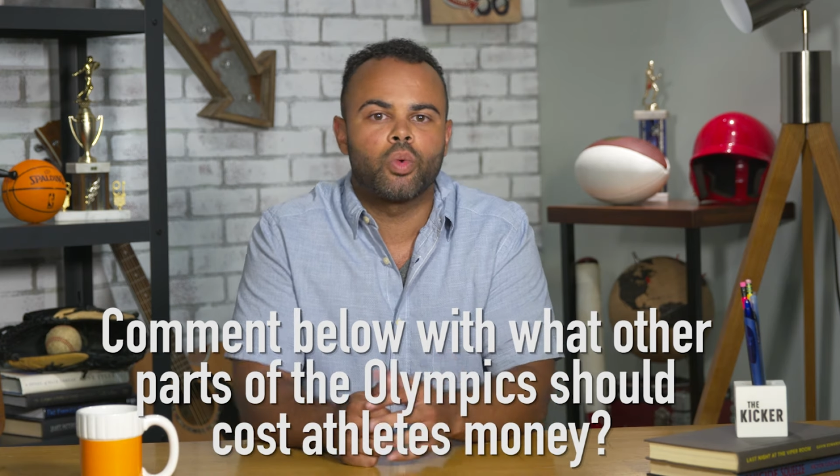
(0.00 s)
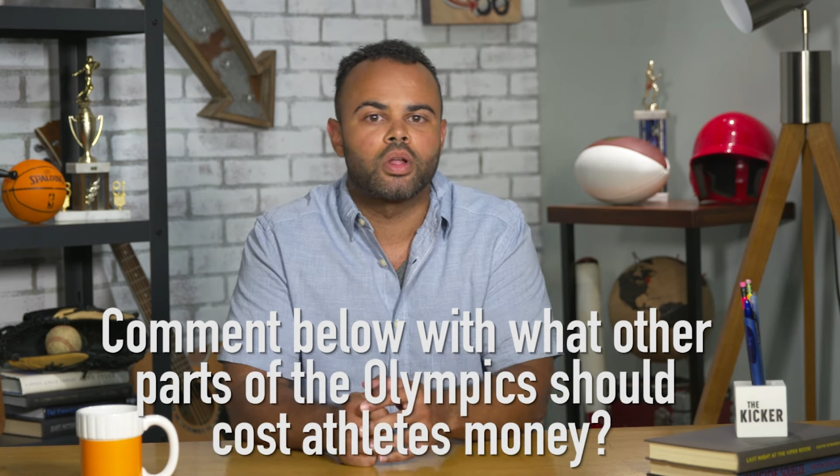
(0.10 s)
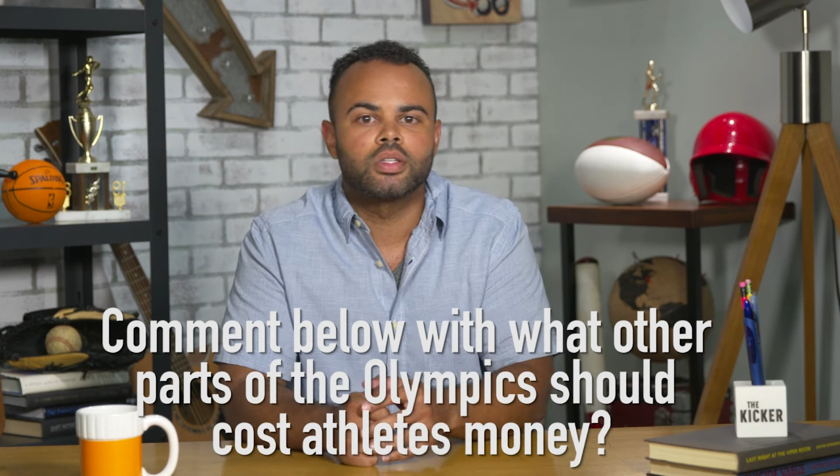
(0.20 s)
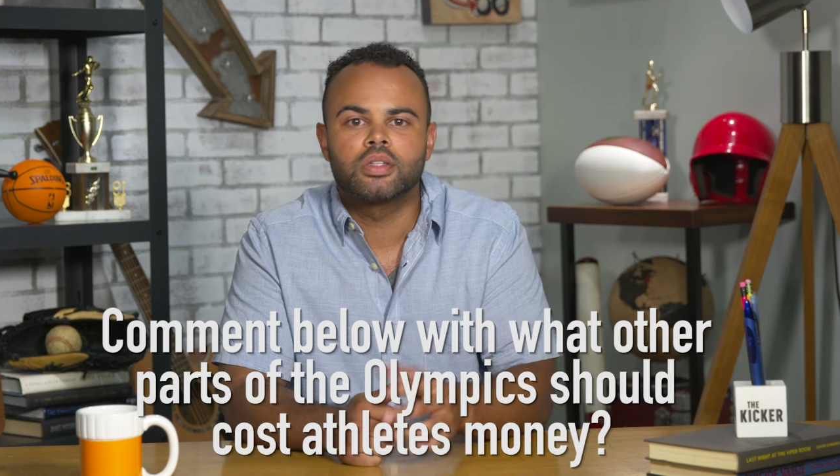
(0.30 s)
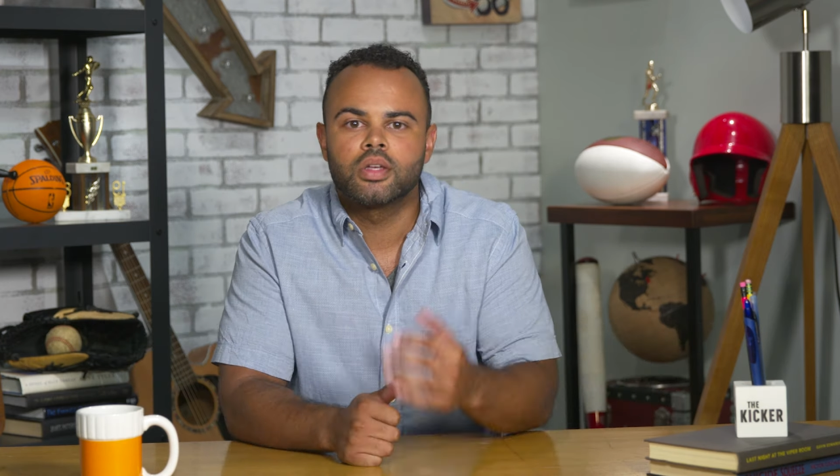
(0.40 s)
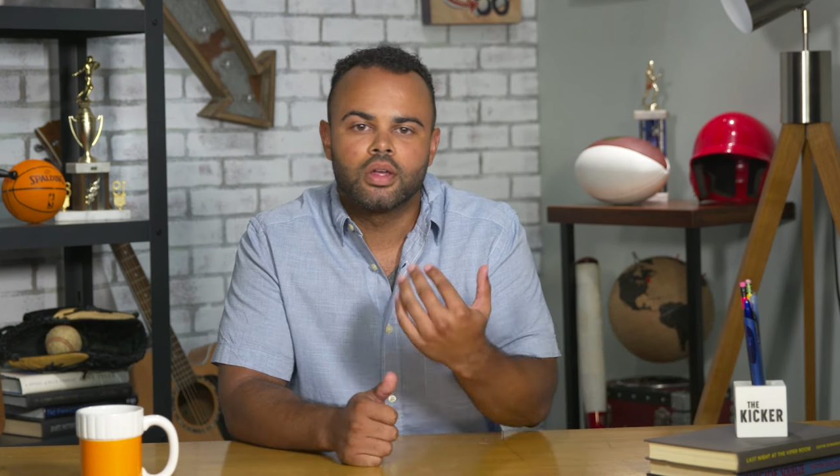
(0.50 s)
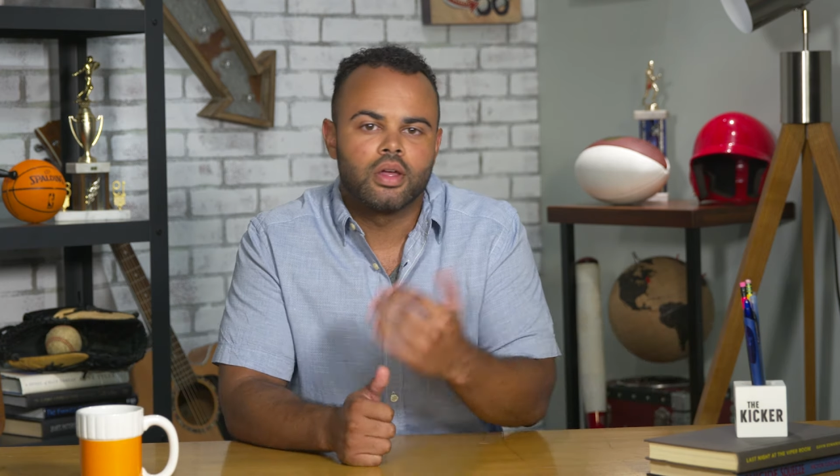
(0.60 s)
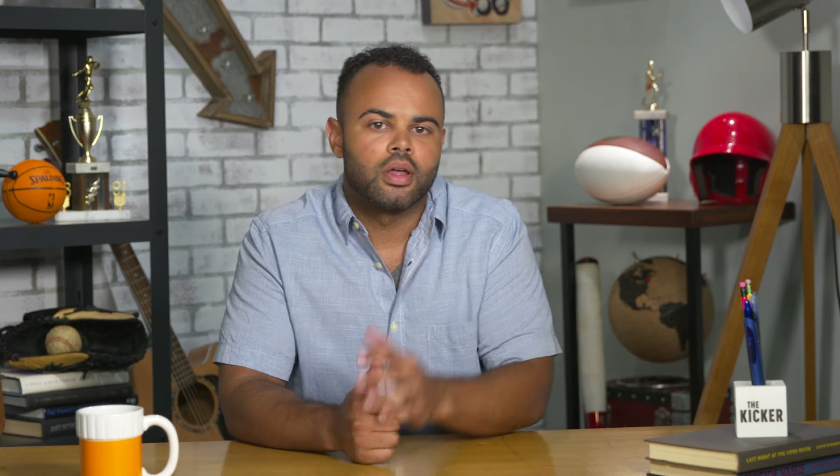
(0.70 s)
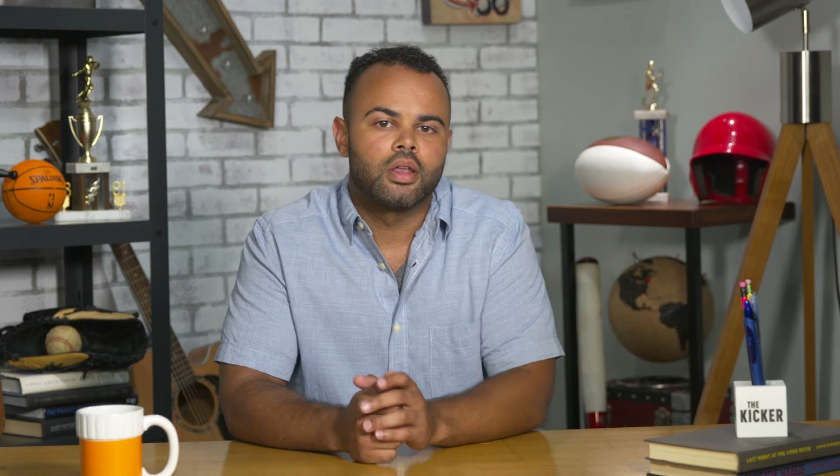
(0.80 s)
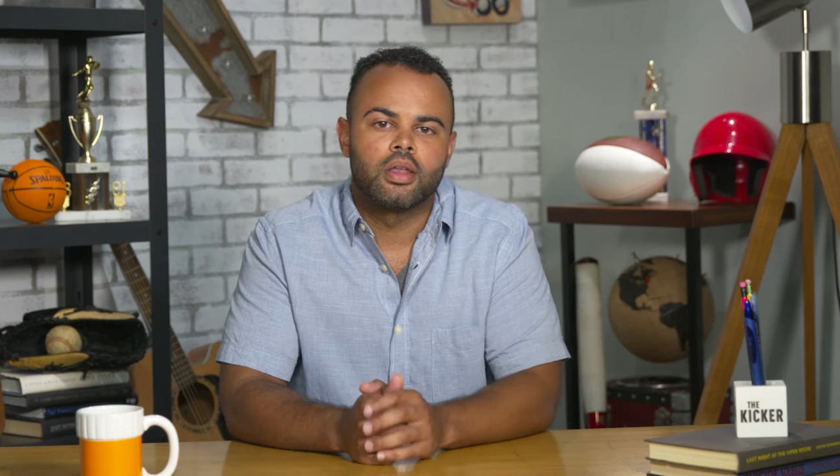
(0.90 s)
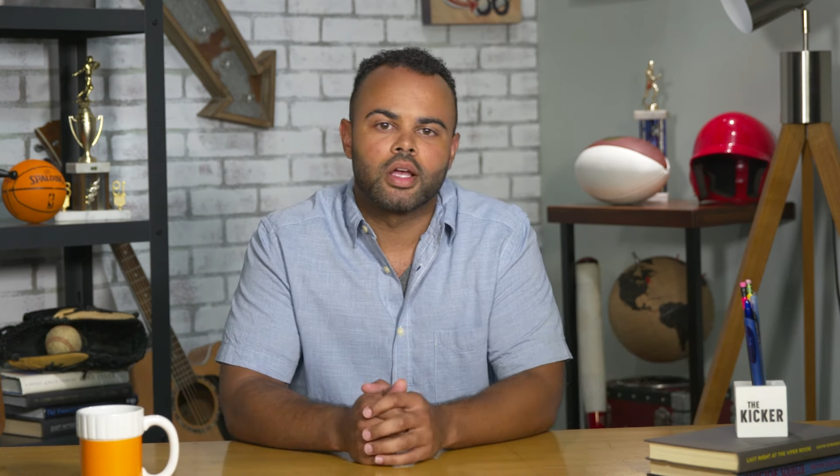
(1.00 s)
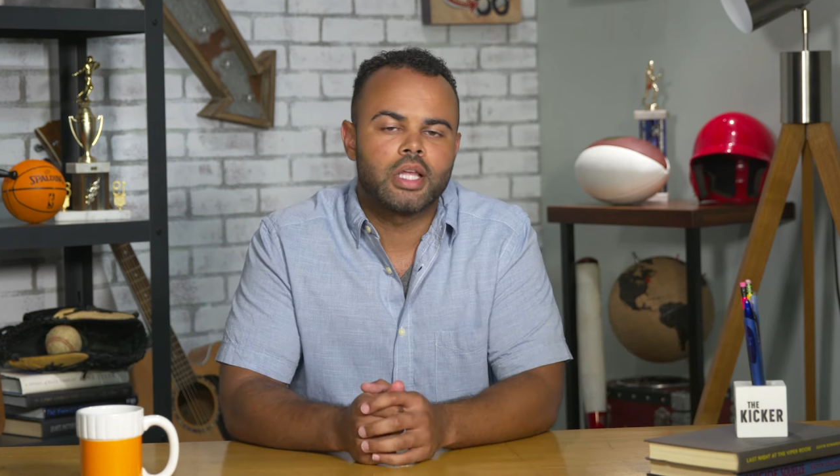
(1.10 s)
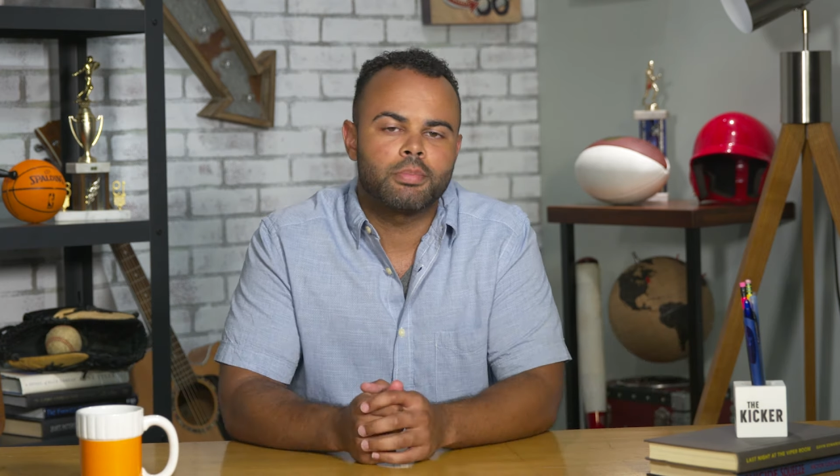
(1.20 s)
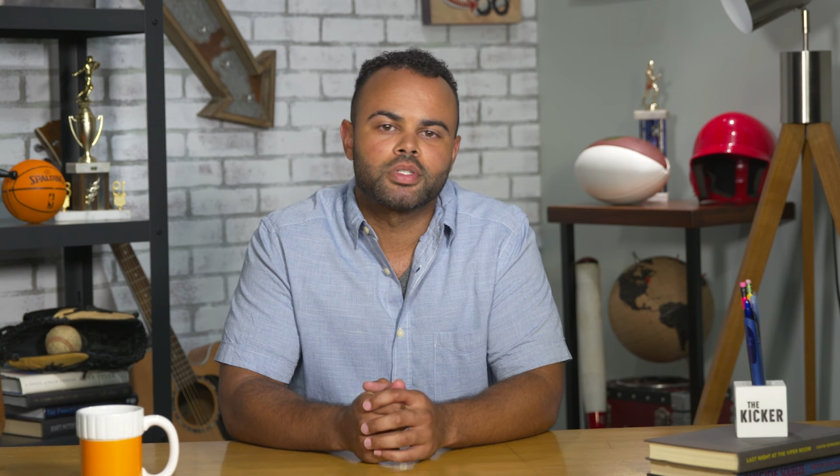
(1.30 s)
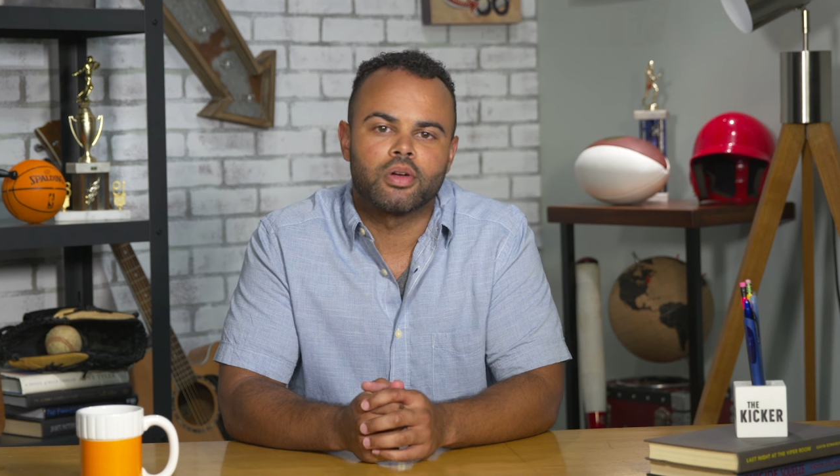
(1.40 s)
ones next
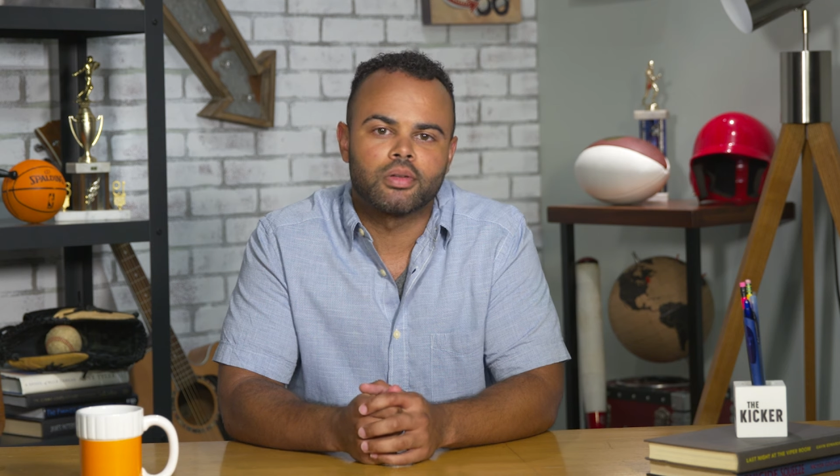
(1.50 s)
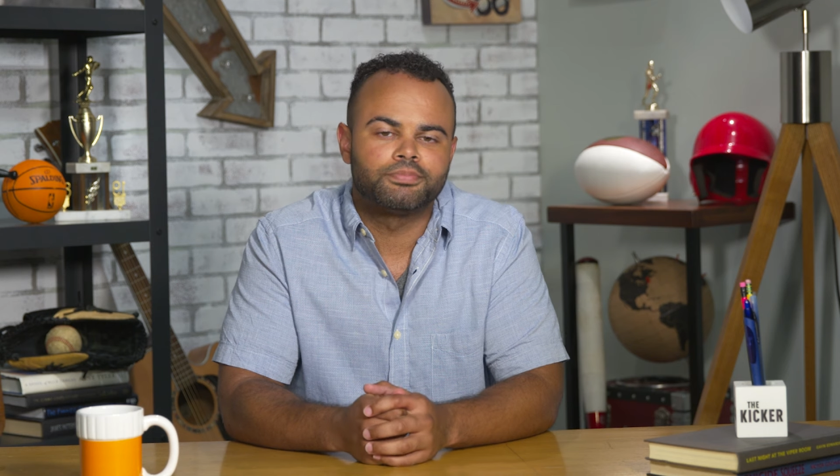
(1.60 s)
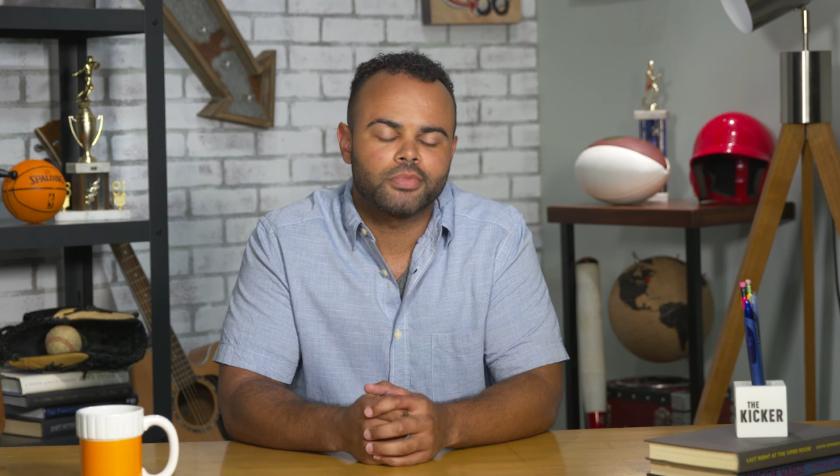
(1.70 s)
episode.